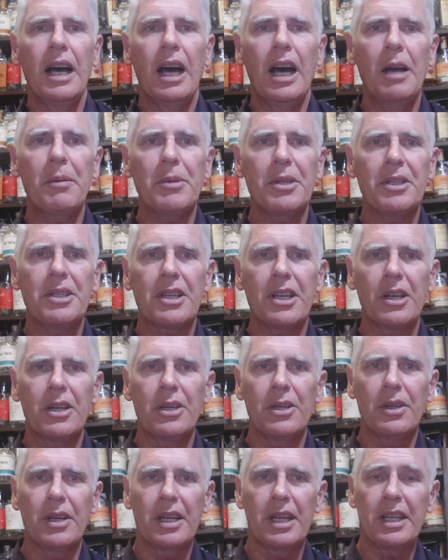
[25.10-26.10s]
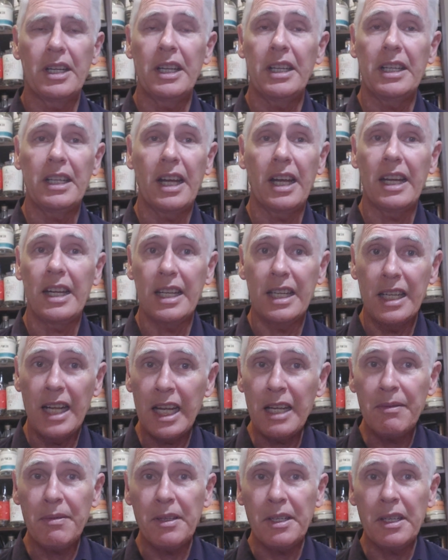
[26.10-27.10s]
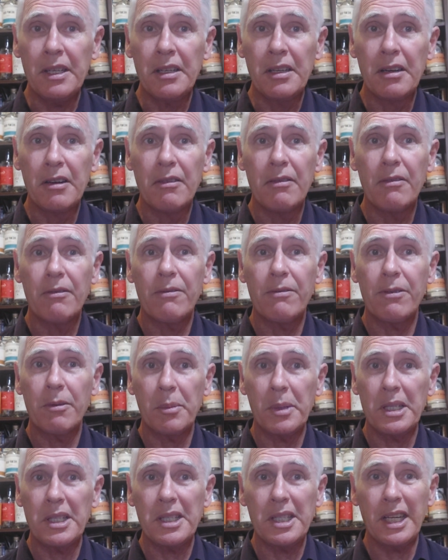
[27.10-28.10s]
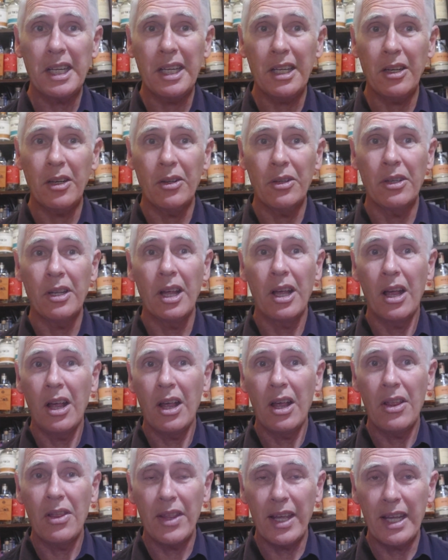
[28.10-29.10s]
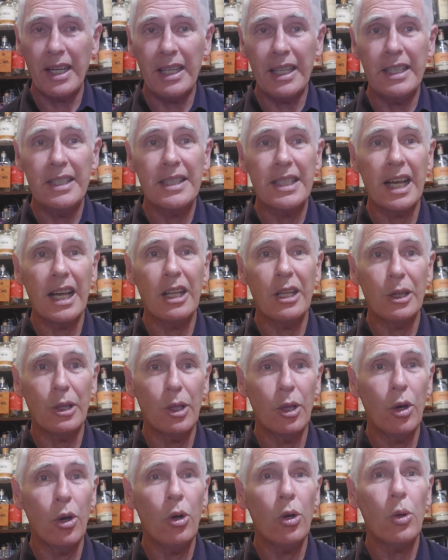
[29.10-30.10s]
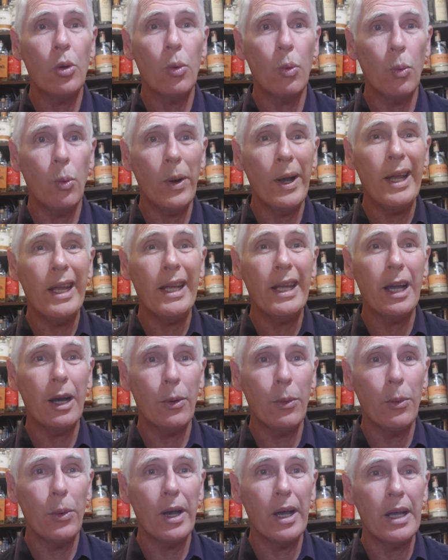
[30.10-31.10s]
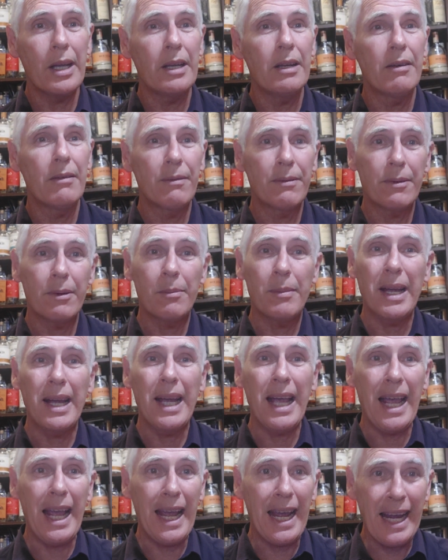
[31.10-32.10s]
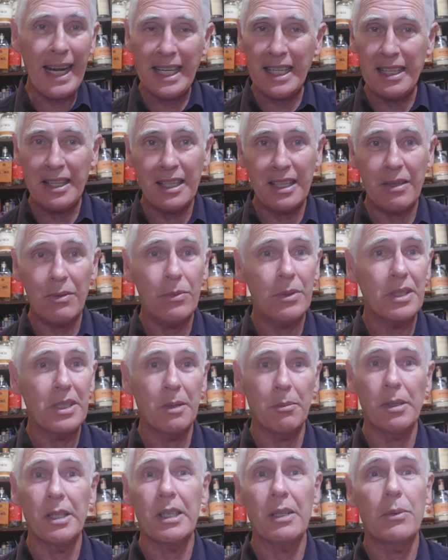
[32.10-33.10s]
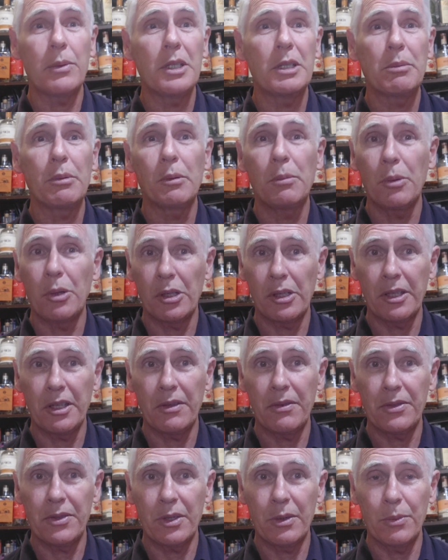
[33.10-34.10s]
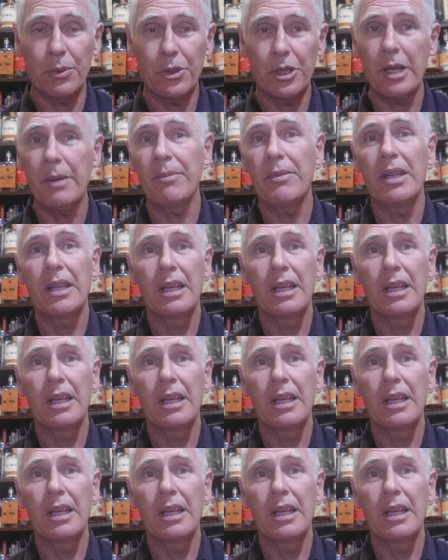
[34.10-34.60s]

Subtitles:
I'm going to go and hit a navy from a town that is a long way away from anything resembling a reasonable body of salt water.